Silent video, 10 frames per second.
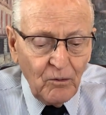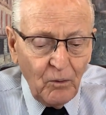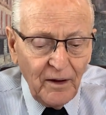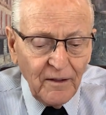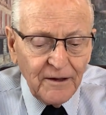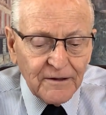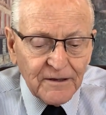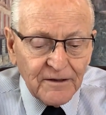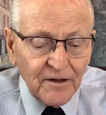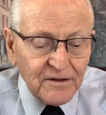Well,
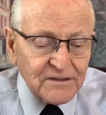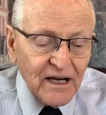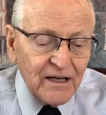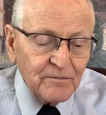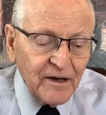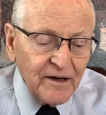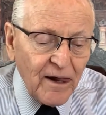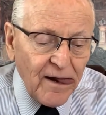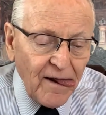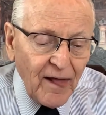another time I
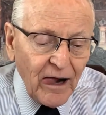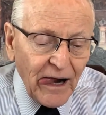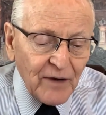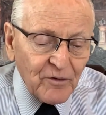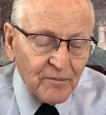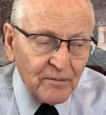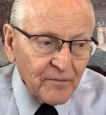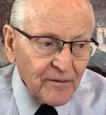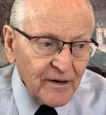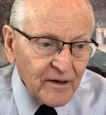
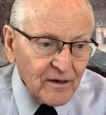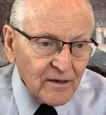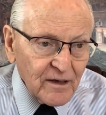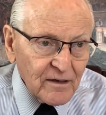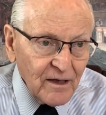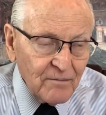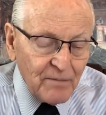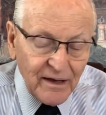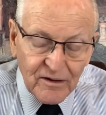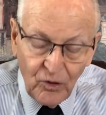remember I came
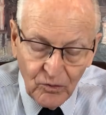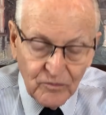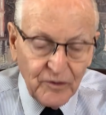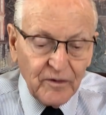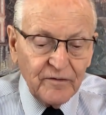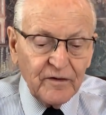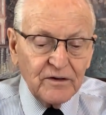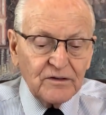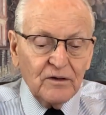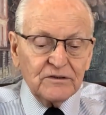back home. We were living
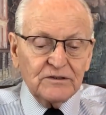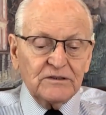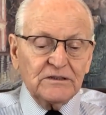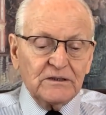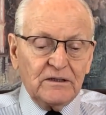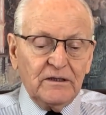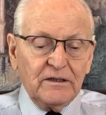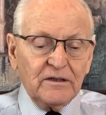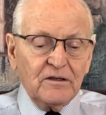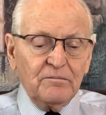in Tulsa, and I
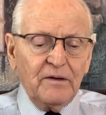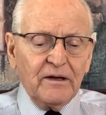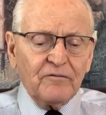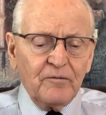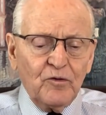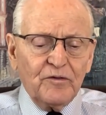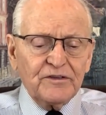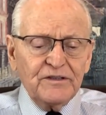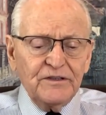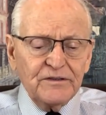think I'd come back from
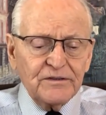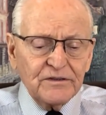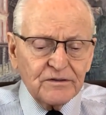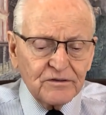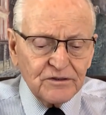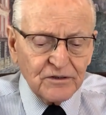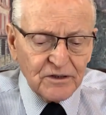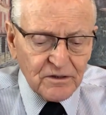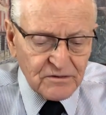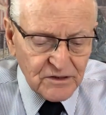overseas
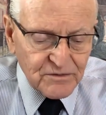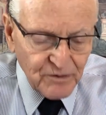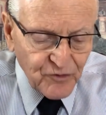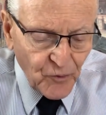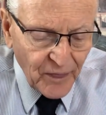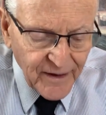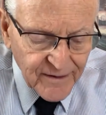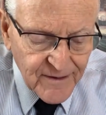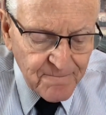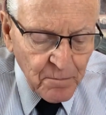just before
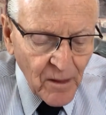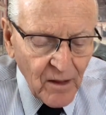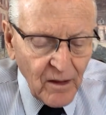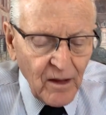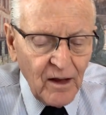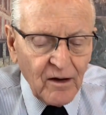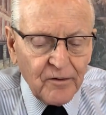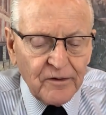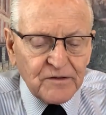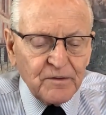that. And
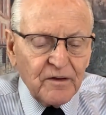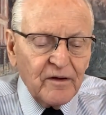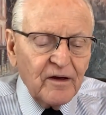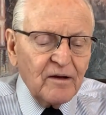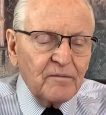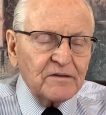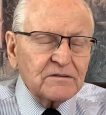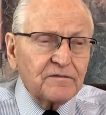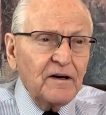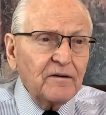of course, Brother Hagin
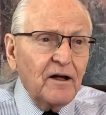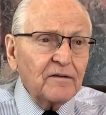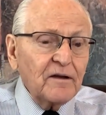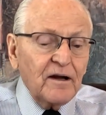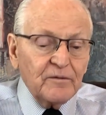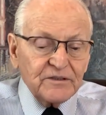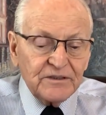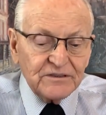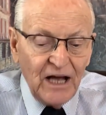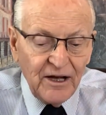must have found out that I was
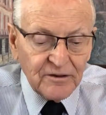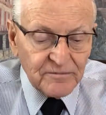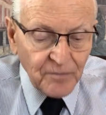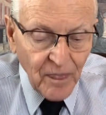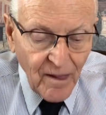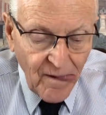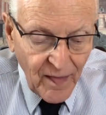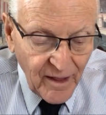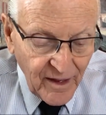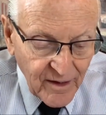in town,
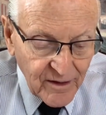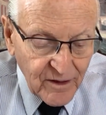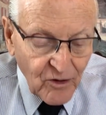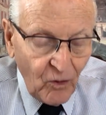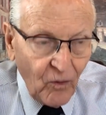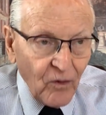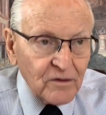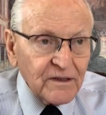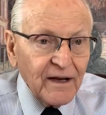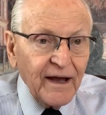and he
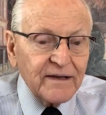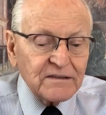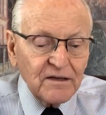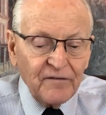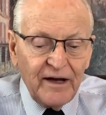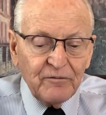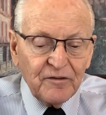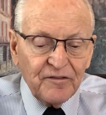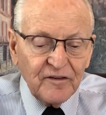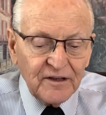called and asked if I
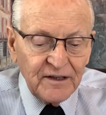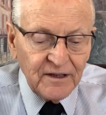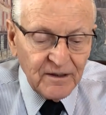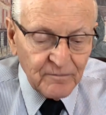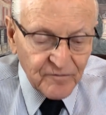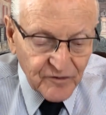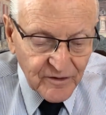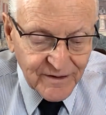would fill in